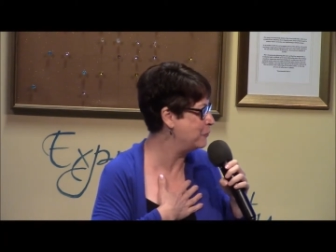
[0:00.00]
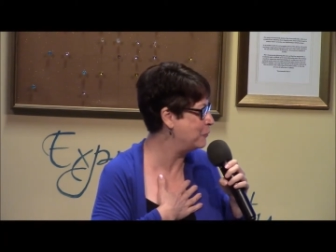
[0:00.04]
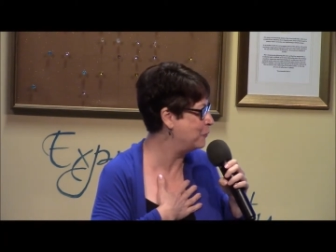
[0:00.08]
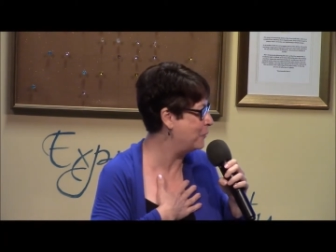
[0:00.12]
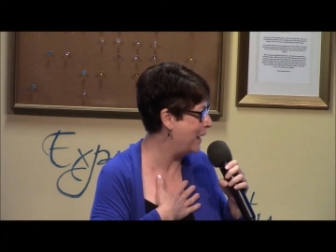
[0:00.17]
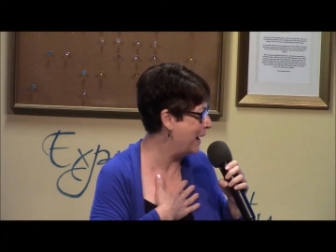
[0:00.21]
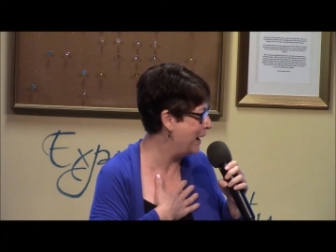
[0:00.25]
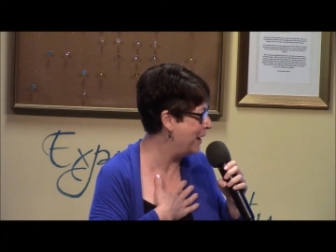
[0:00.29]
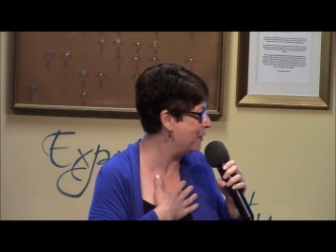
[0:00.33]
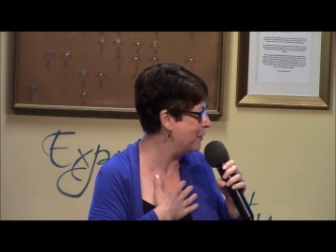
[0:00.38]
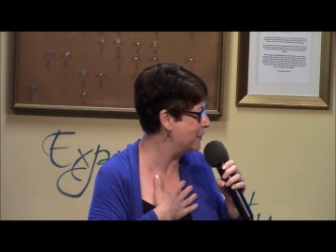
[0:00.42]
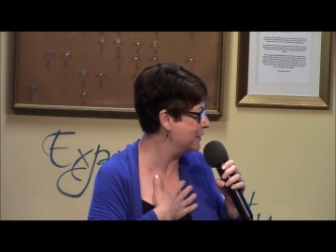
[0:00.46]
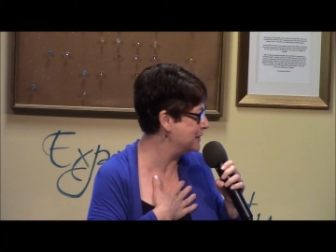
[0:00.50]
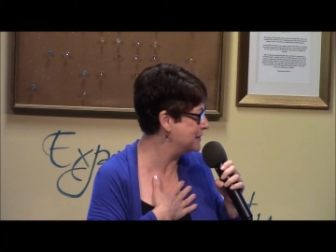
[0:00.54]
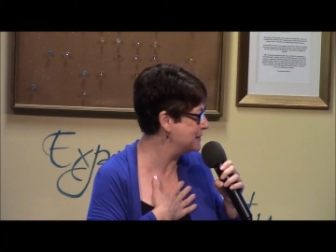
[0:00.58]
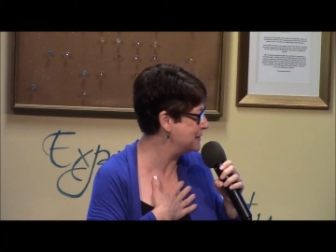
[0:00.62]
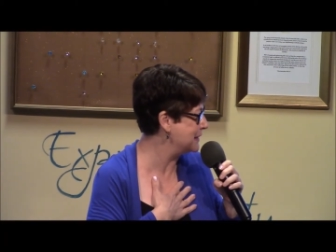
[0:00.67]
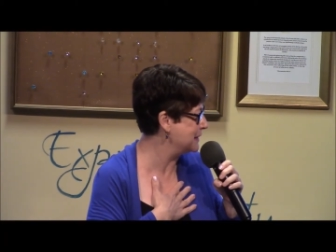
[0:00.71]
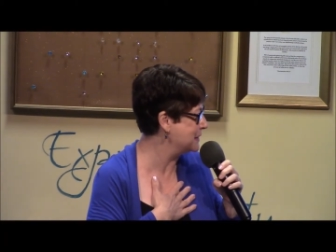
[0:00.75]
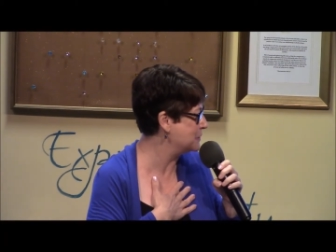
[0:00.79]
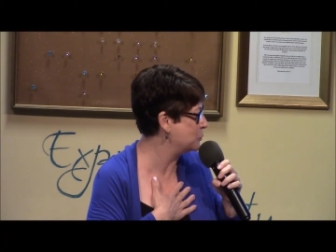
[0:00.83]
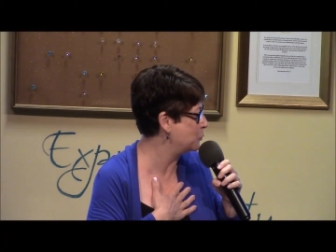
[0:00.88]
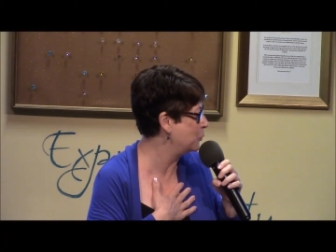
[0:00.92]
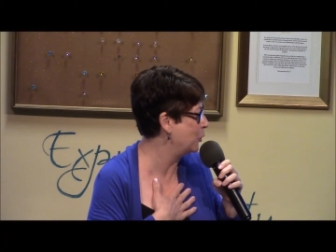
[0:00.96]
wow,
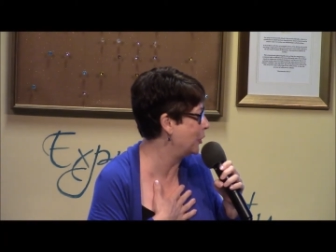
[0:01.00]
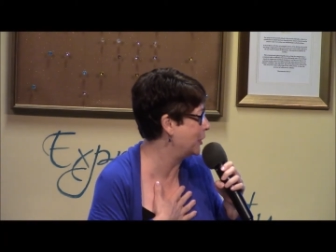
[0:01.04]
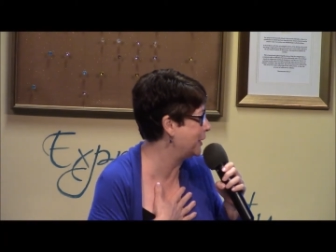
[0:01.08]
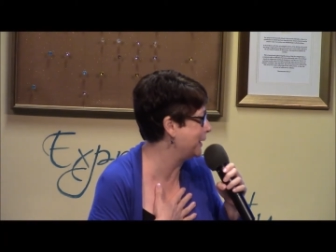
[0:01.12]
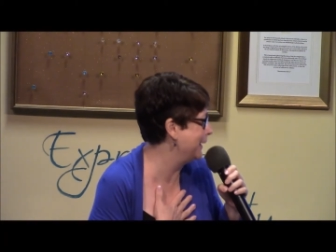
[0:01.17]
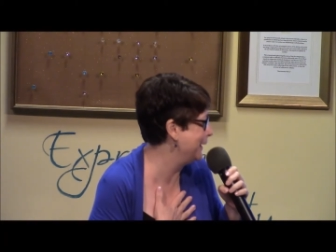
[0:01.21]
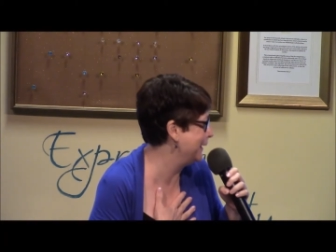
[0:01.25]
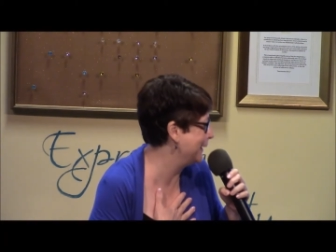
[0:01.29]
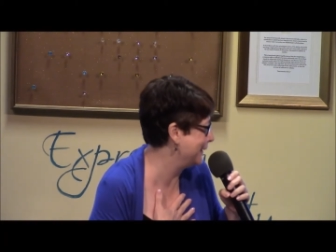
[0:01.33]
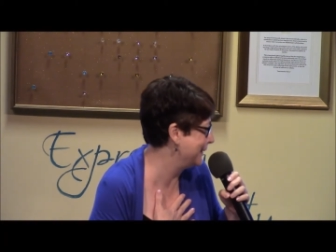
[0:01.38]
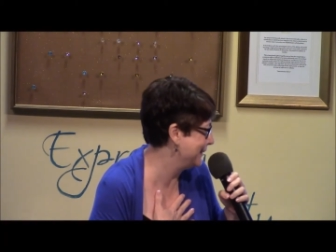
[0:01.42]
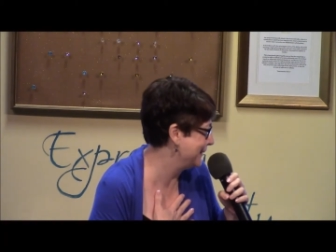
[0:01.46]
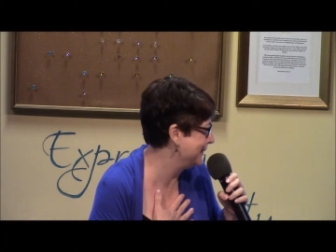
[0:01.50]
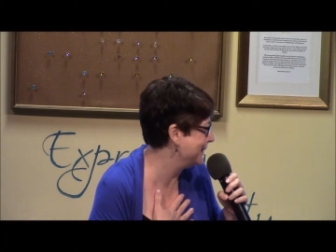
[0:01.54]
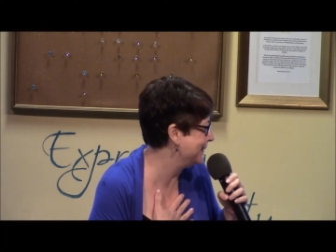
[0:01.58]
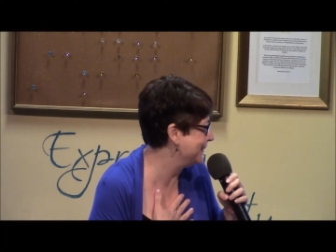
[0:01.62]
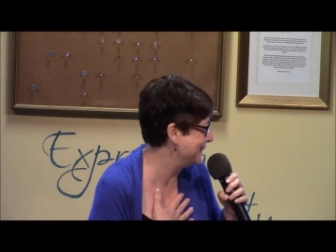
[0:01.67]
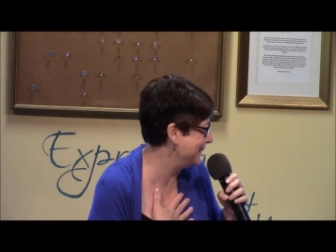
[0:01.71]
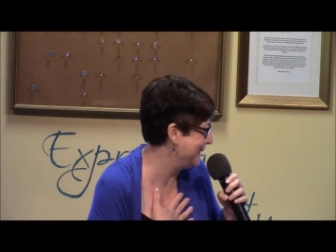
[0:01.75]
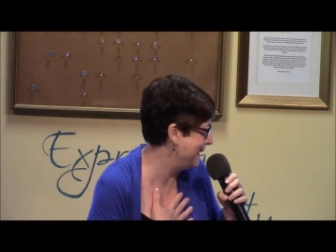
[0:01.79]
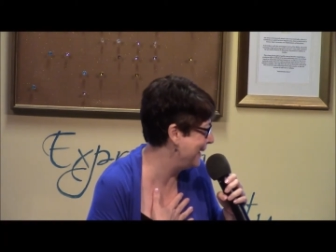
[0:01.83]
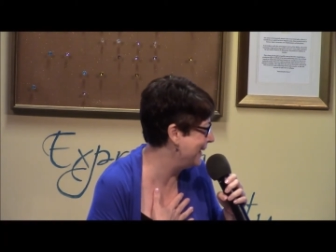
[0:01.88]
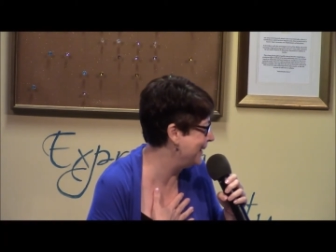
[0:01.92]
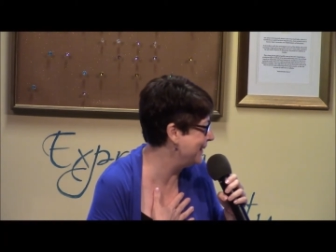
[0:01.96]
it's working,
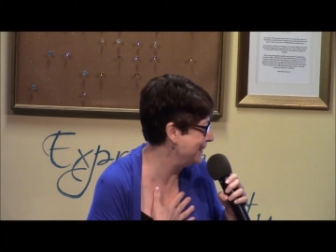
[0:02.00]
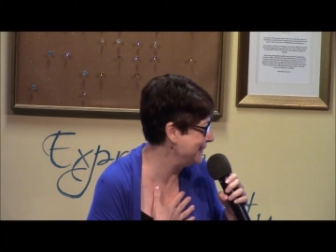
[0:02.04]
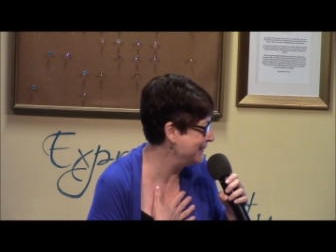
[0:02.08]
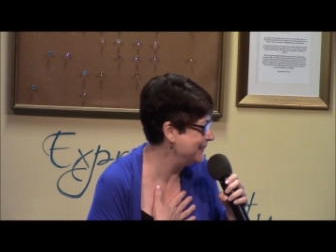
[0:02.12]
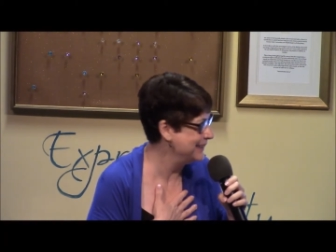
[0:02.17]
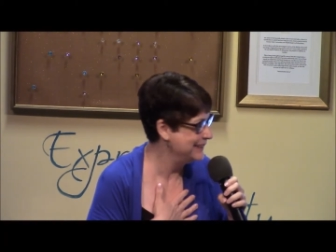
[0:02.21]
yeah?